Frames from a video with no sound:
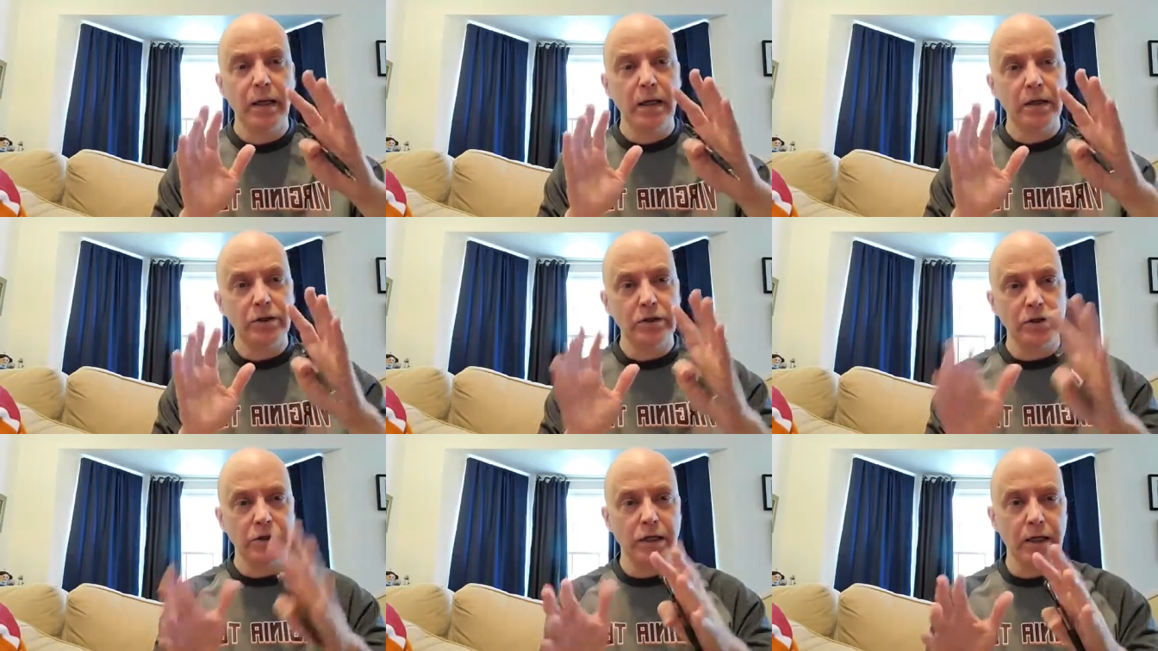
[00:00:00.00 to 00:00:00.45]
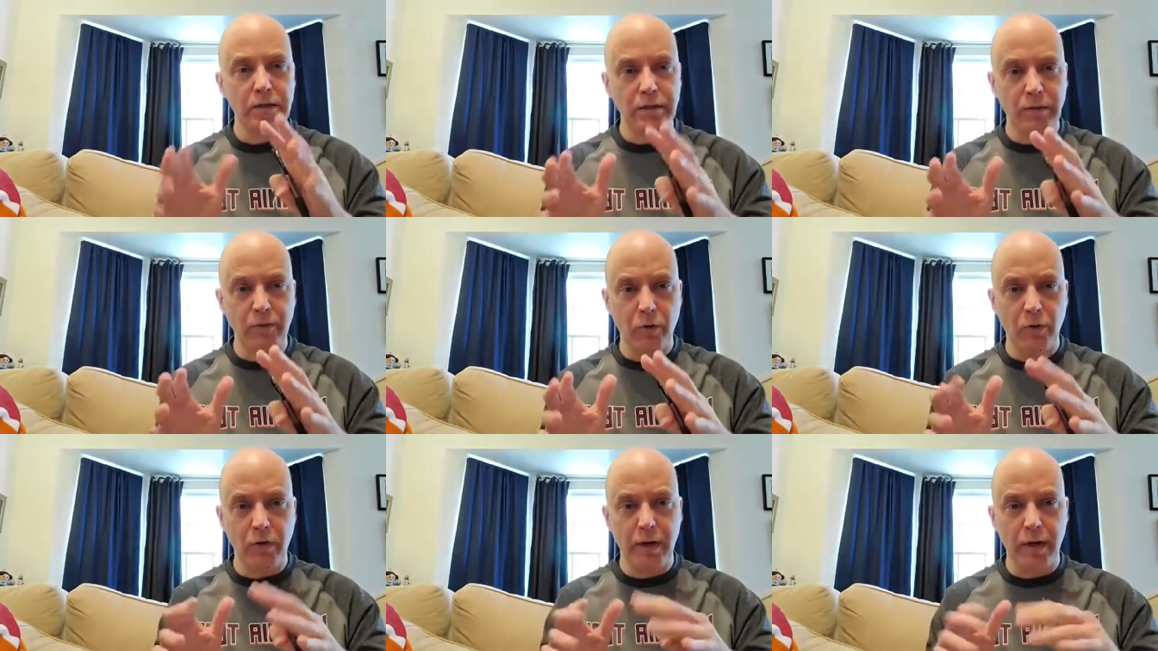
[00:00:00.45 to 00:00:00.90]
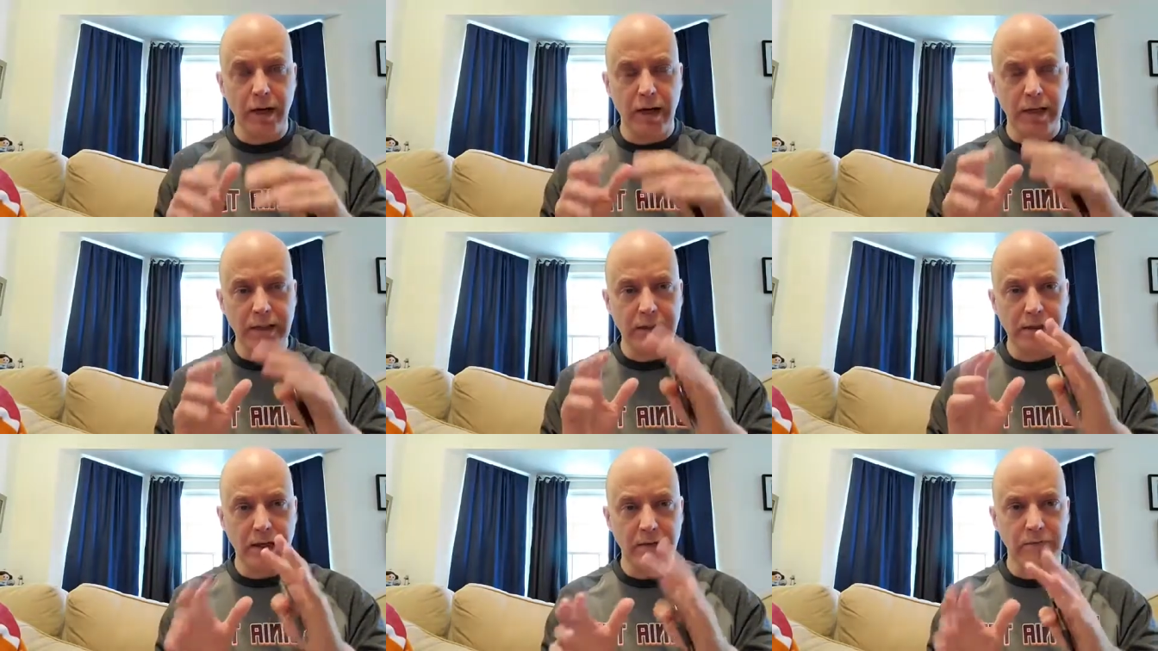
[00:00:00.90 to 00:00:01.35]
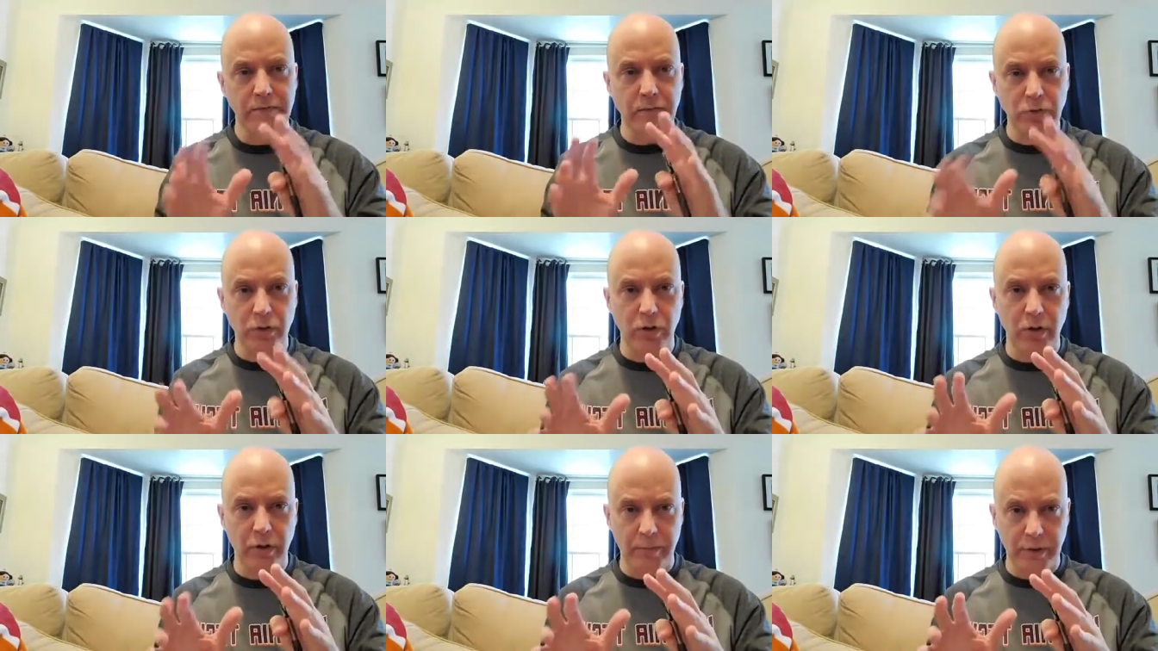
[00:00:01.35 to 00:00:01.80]
just to get them organized, have them
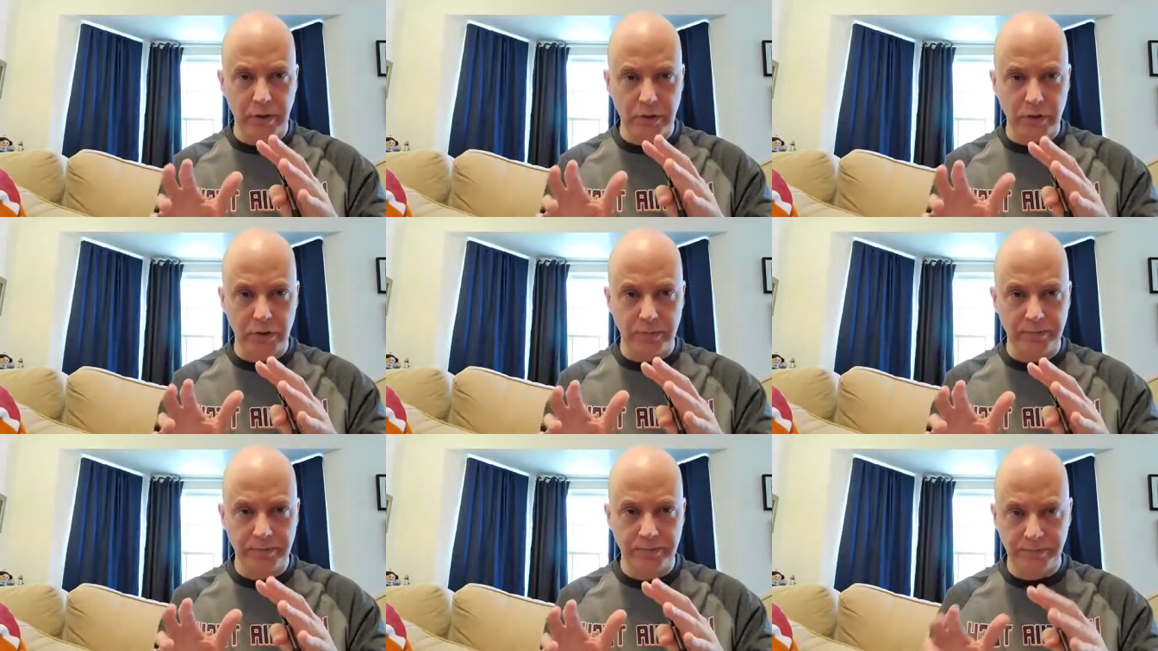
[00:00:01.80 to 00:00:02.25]
draw a picture.